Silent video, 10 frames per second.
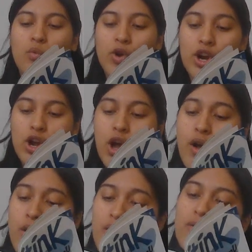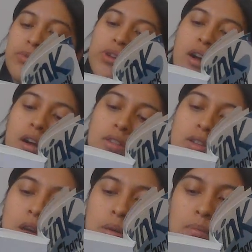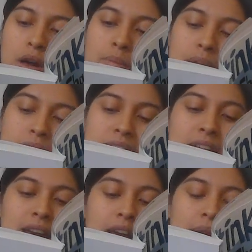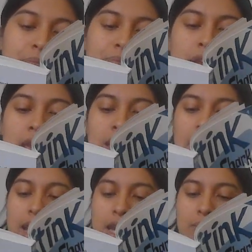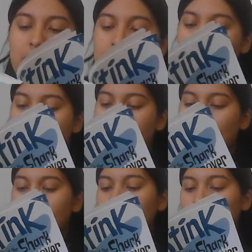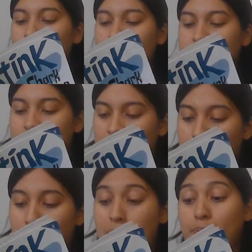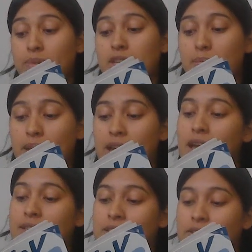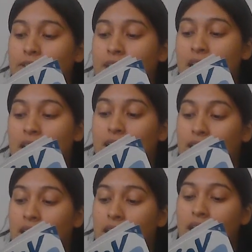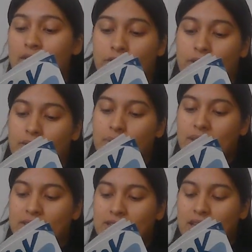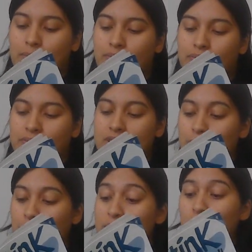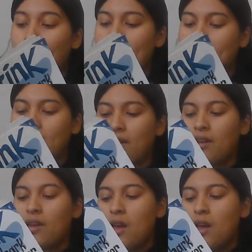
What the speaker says: We're home, called Mom and Dad. Anybody up? Stink popped up as if he had never been asleep. Did we win?